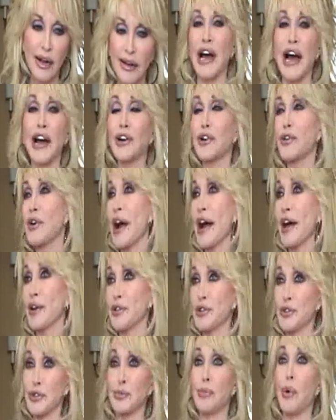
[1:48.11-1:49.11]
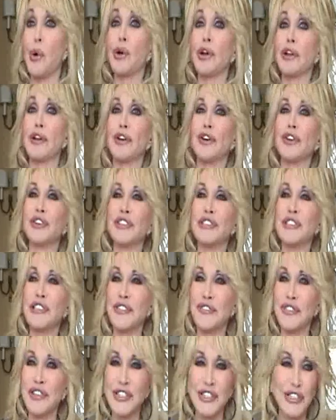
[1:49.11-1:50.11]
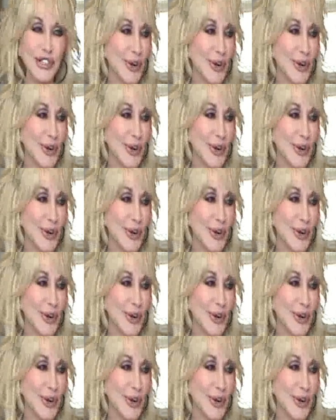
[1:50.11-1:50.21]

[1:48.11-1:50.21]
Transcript: I cried this morning on a TV